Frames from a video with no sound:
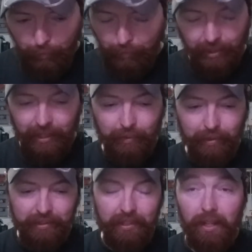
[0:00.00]
But
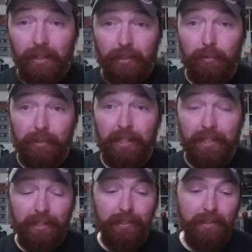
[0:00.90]
anyways, that's what they
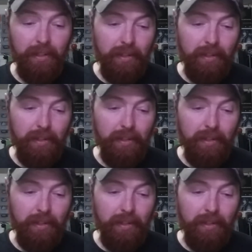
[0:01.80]
did.